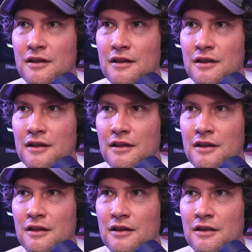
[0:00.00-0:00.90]
I
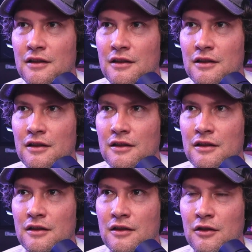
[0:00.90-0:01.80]
think so.
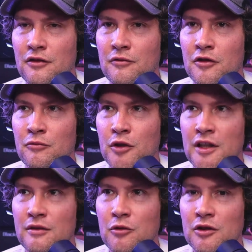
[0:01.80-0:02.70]
so you've you've been
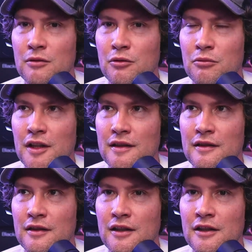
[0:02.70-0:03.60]
to multiple
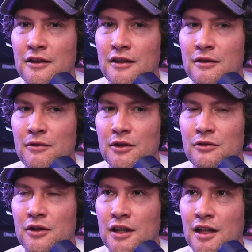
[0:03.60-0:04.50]
places on the earth and when you
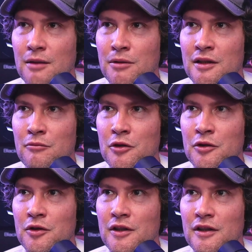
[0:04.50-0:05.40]
look up at the
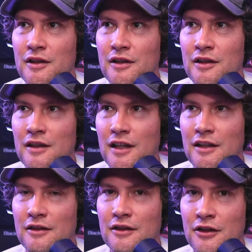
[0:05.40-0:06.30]
moon and
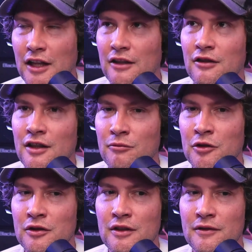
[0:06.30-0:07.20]
there's a shadow on the
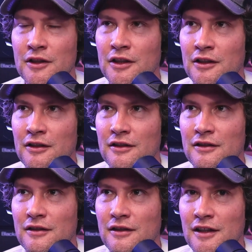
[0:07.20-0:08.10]
moon of the earth,
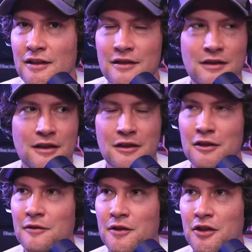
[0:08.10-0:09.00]
it's a
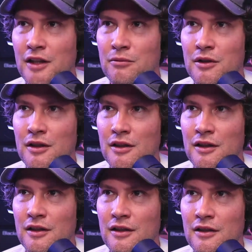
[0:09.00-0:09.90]
curved shape
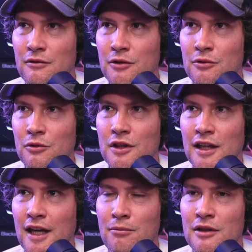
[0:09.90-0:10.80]
which wouldn't
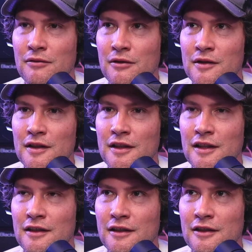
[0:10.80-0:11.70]
happen if it was a
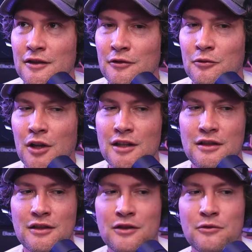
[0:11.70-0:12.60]
disc. You've
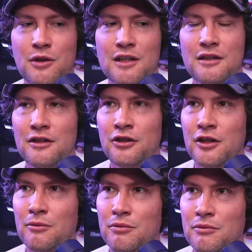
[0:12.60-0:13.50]
watched you've watched a
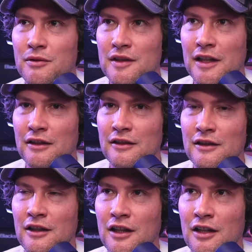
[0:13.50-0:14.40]
ship sail
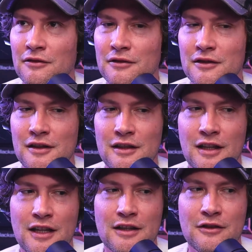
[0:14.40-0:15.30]
off to the
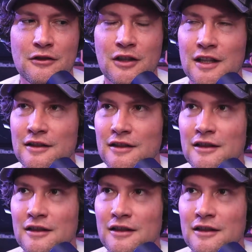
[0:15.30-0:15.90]
end of the horizon.